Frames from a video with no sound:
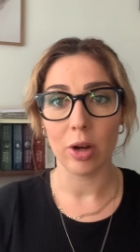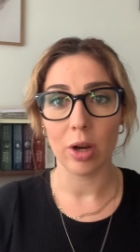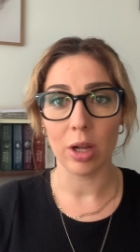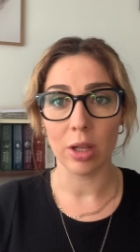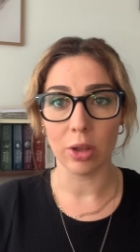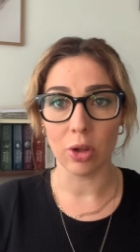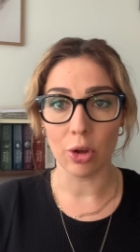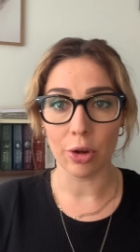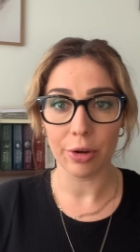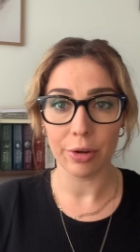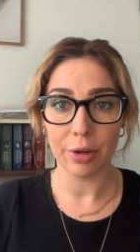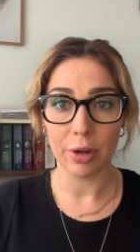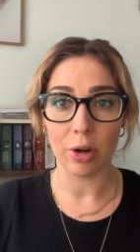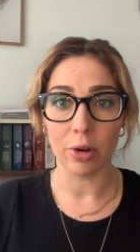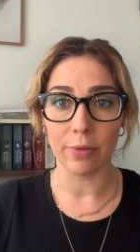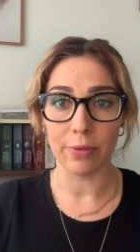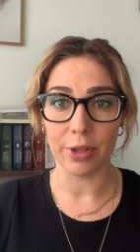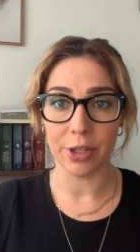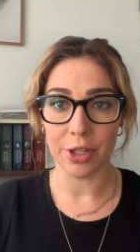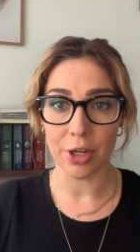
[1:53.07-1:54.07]
a lot
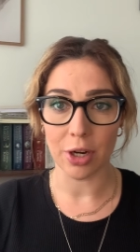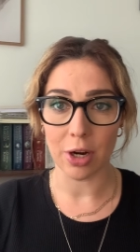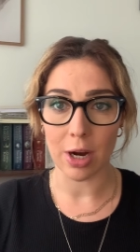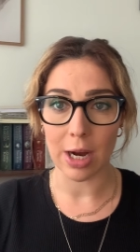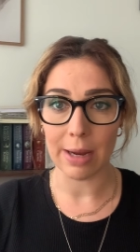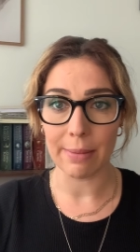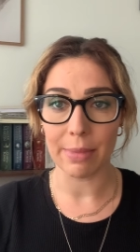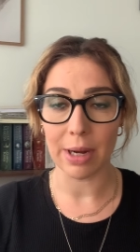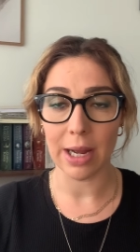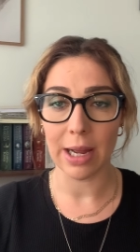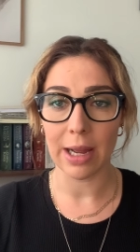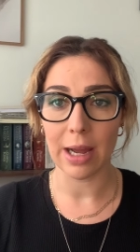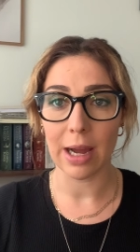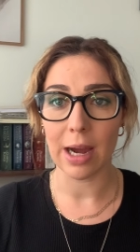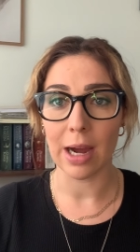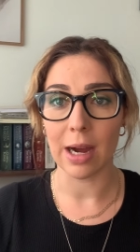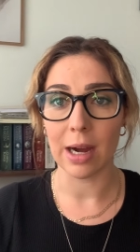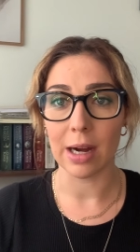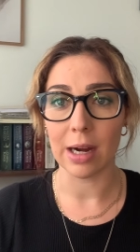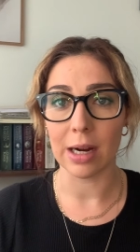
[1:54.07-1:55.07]
of the time
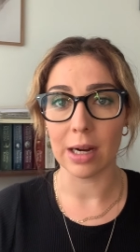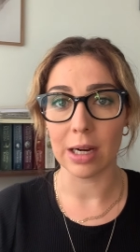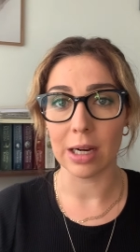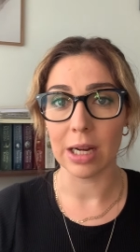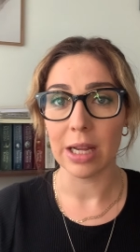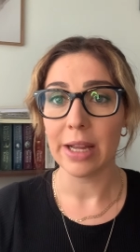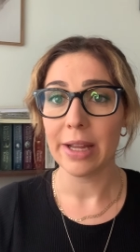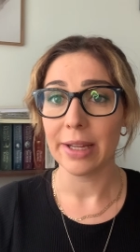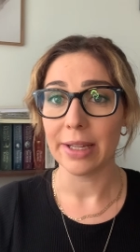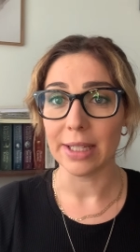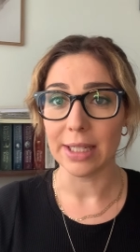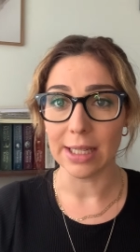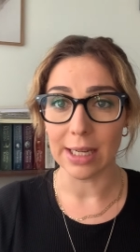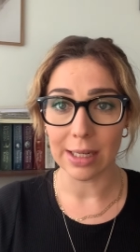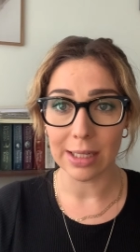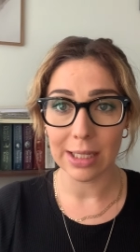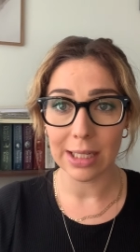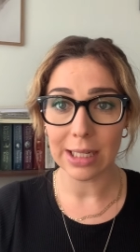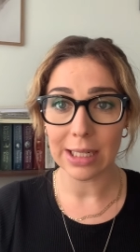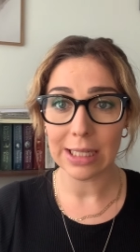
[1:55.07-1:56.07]
are
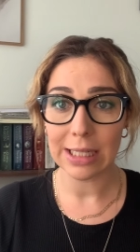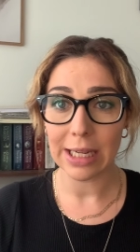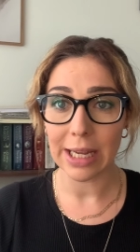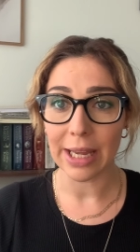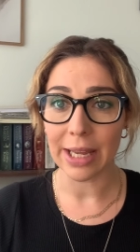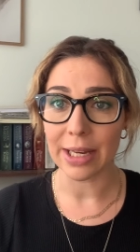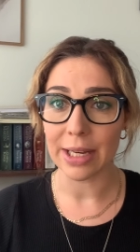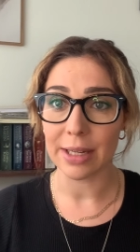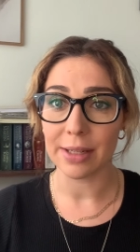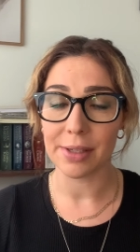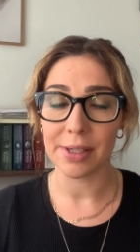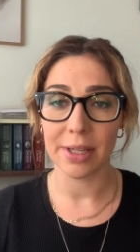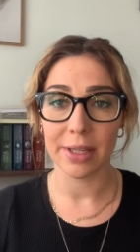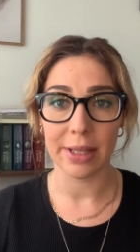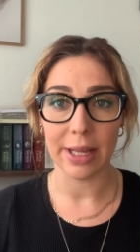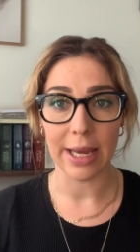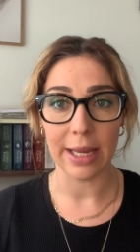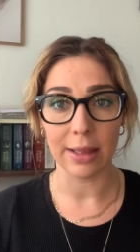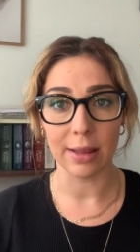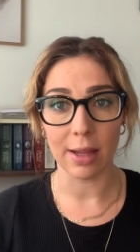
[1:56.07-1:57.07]
younger and
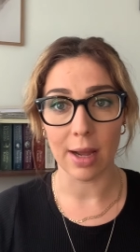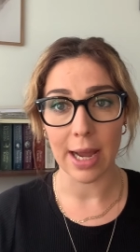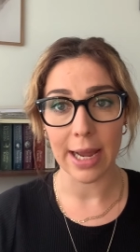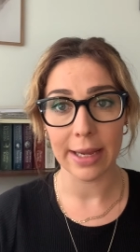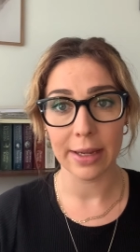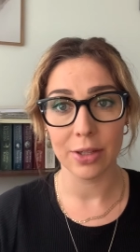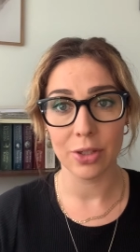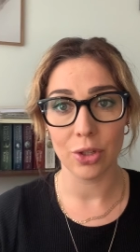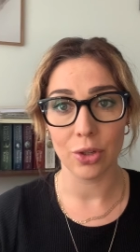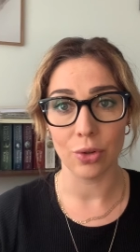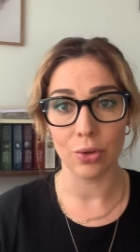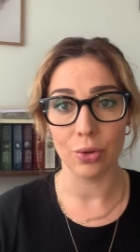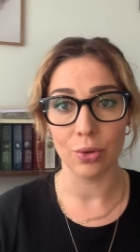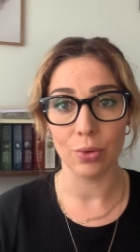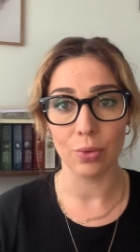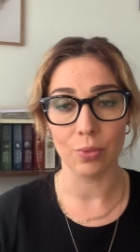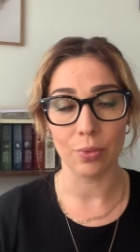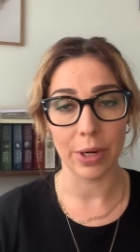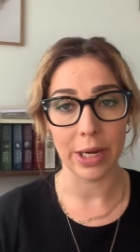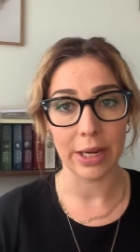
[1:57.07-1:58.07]
they like
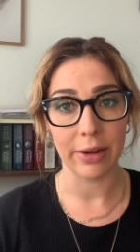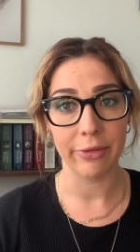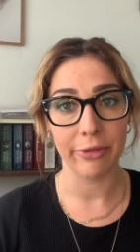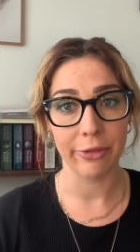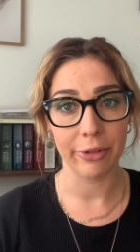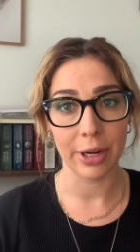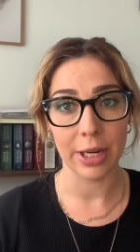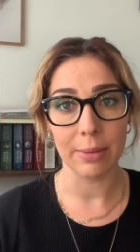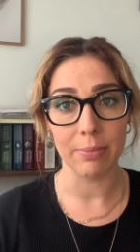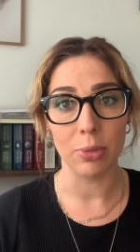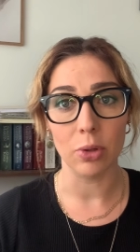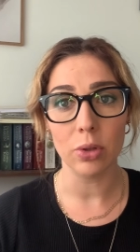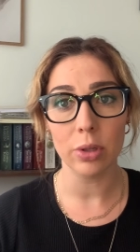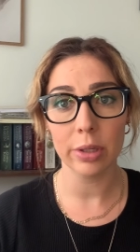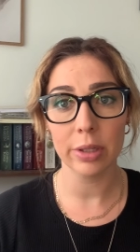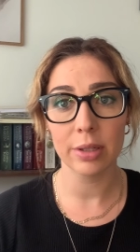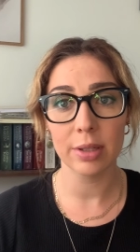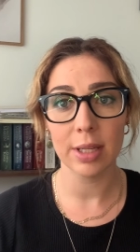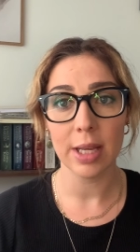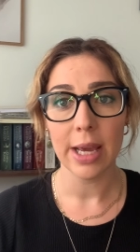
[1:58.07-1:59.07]
to read free
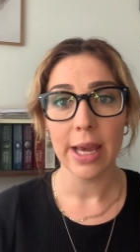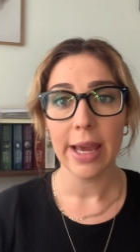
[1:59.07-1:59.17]
books